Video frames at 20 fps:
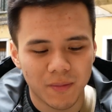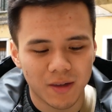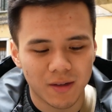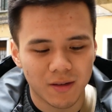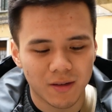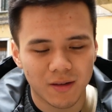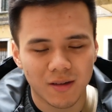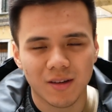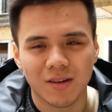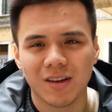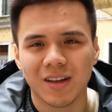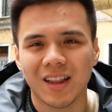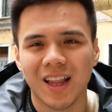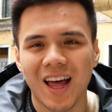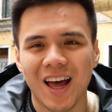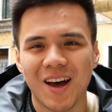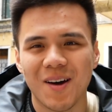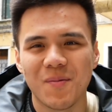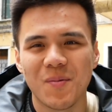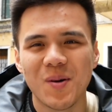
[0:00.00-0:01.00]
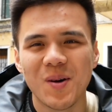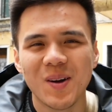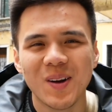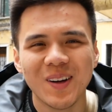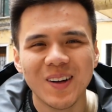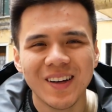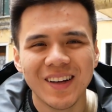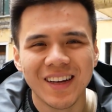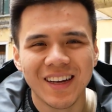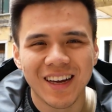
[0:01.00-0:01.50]
but
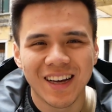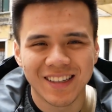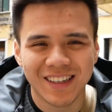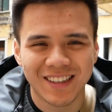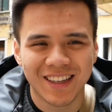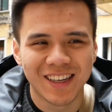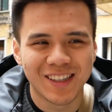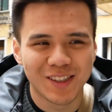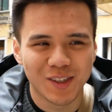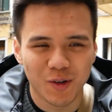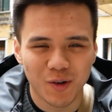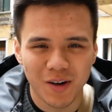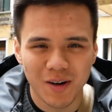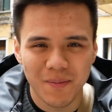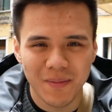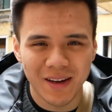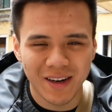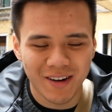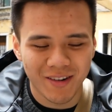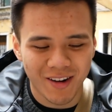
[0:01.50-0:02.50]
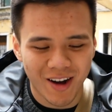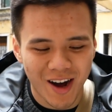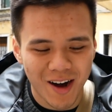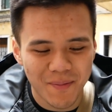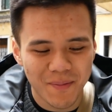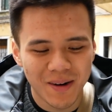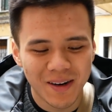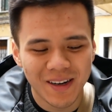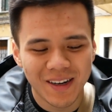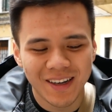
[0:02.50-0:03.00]
it's like the surimi
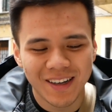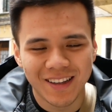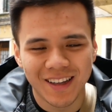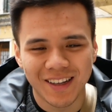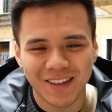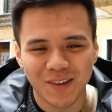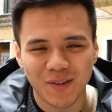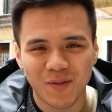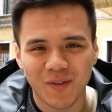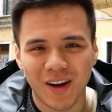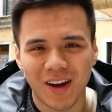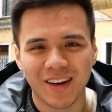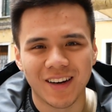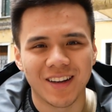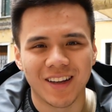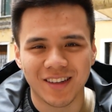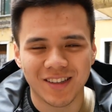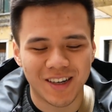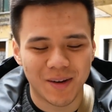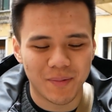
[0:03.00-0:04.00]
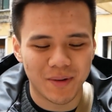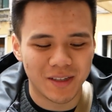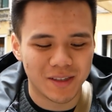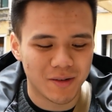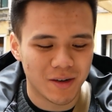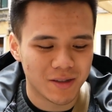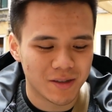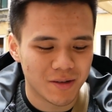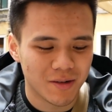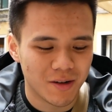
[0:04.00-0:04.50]
crab that you find in like Japanese
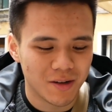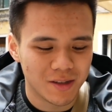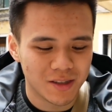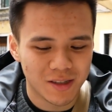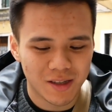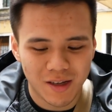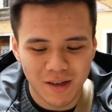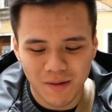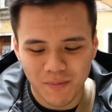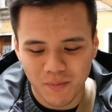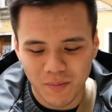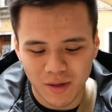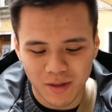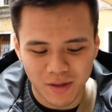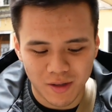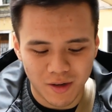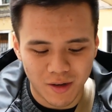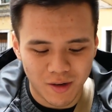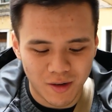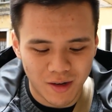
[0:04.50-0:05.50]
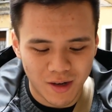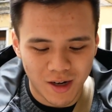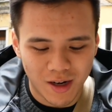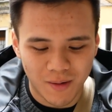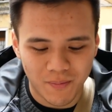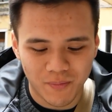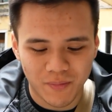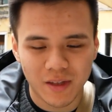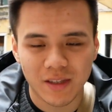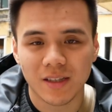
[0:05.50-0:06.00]
restaurants, but you know,
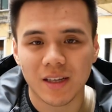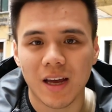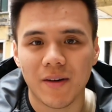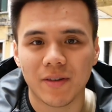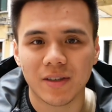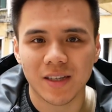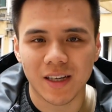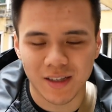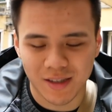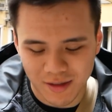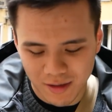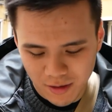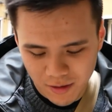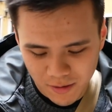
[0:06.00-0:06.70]
let's have a taste.